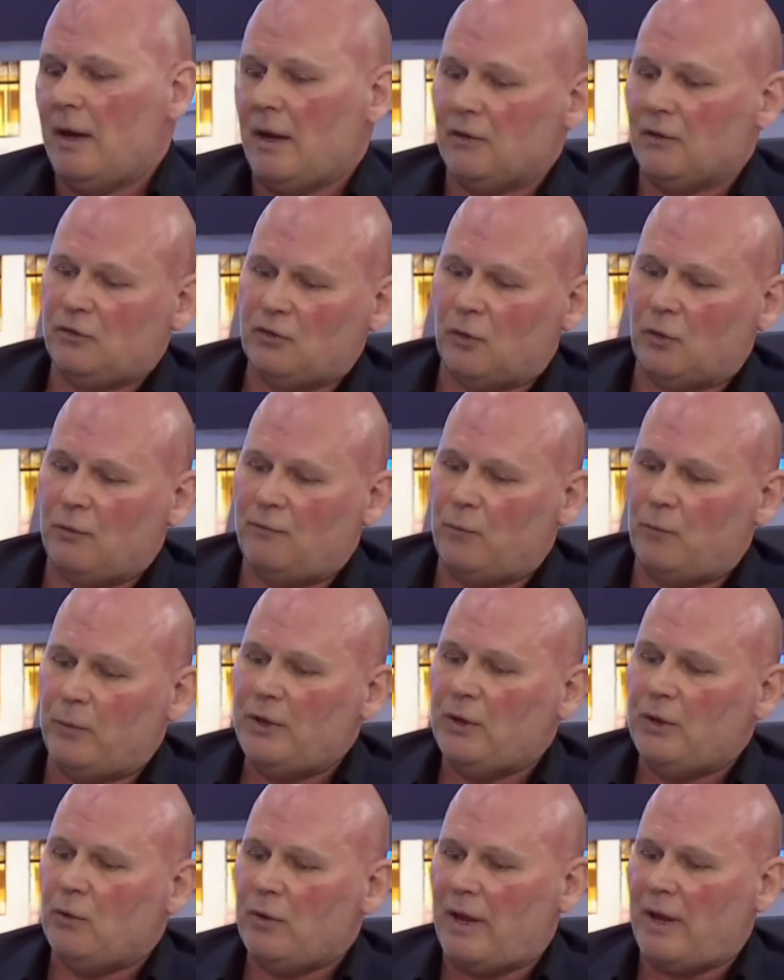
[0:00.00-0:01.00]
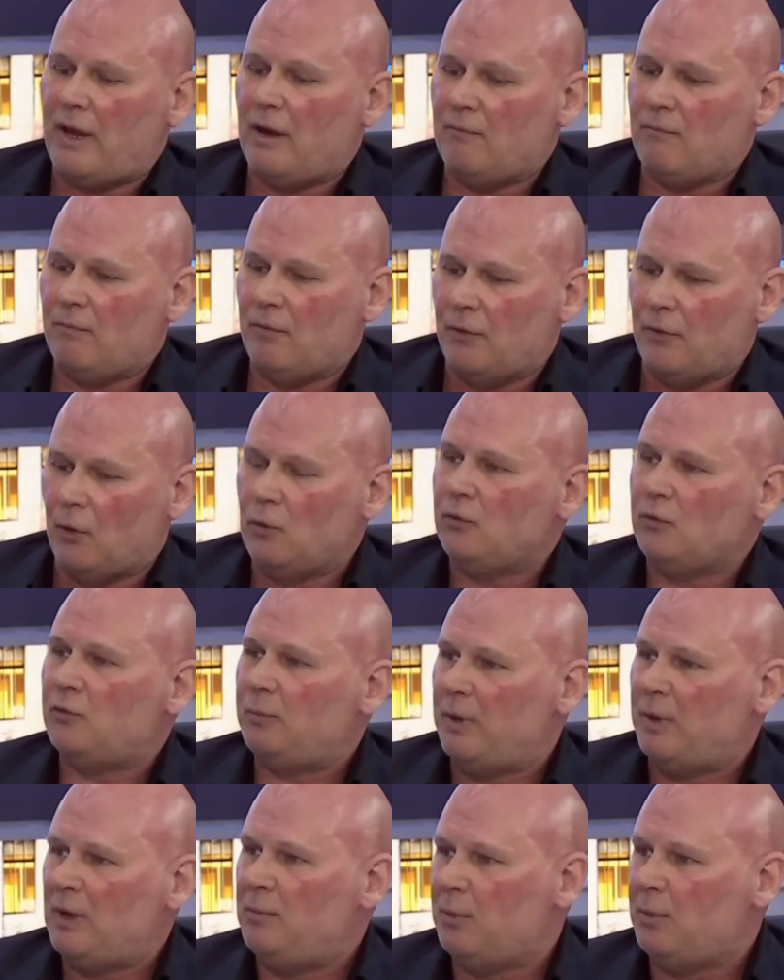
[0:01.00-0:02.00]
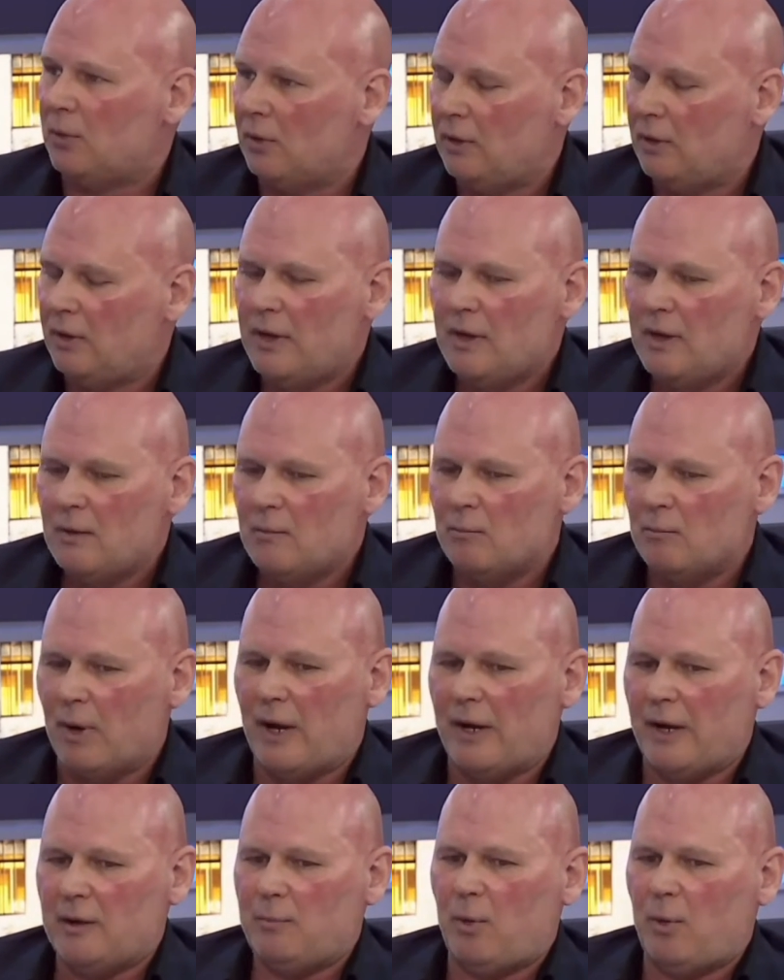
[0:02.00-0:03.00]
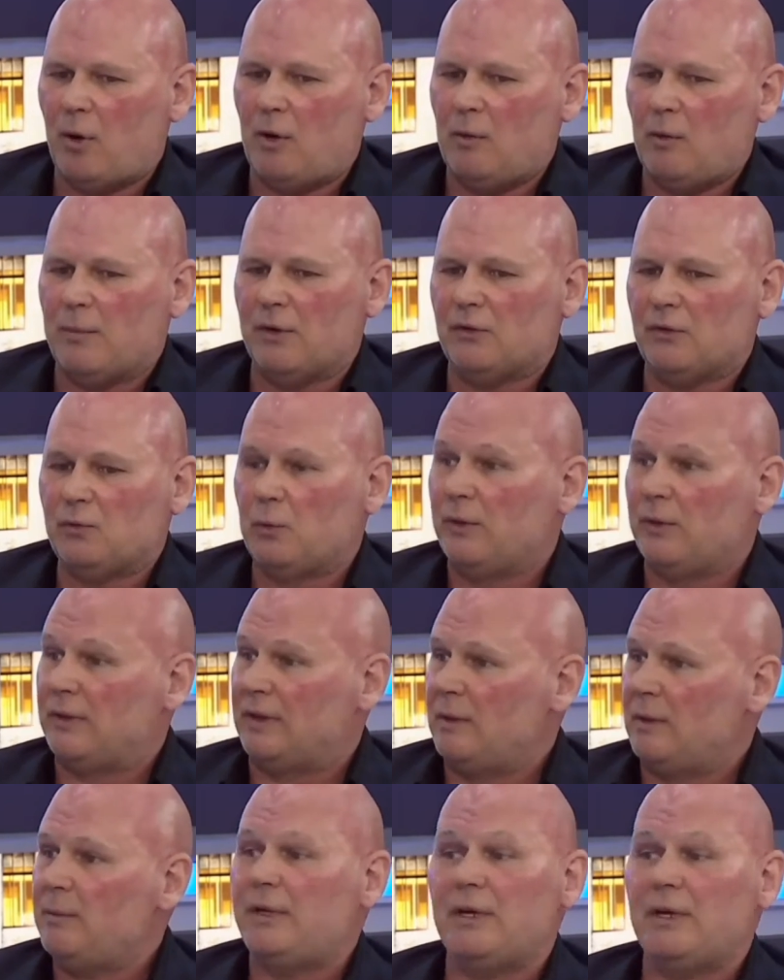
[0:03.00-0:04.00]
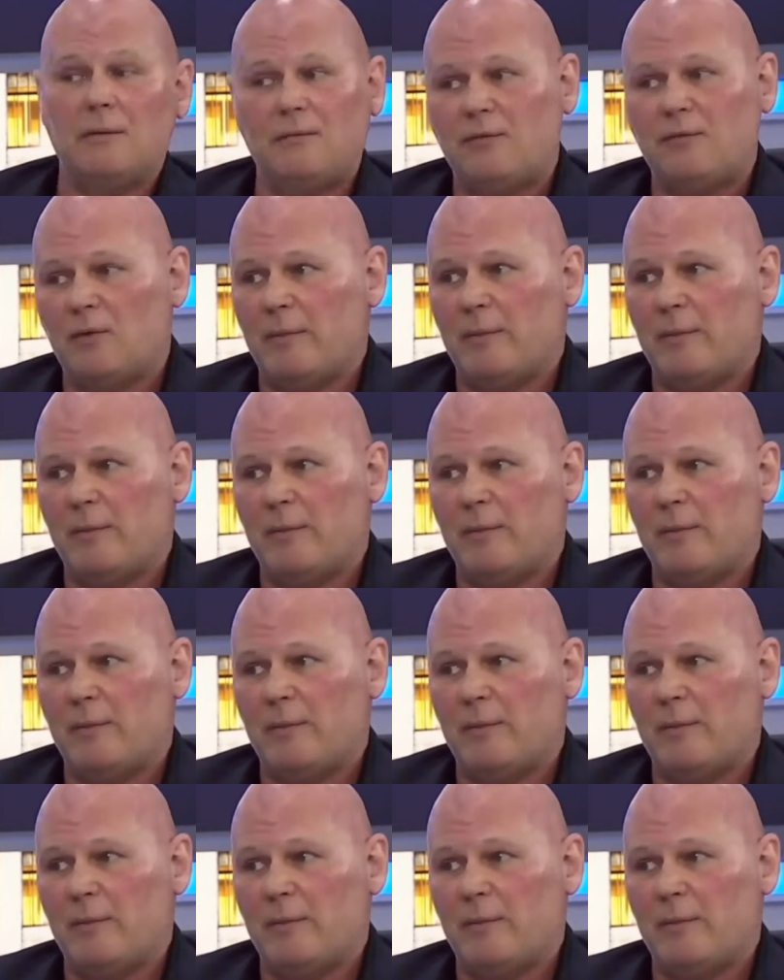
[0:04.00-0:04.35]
And so if we don't have those people buying apartments with limited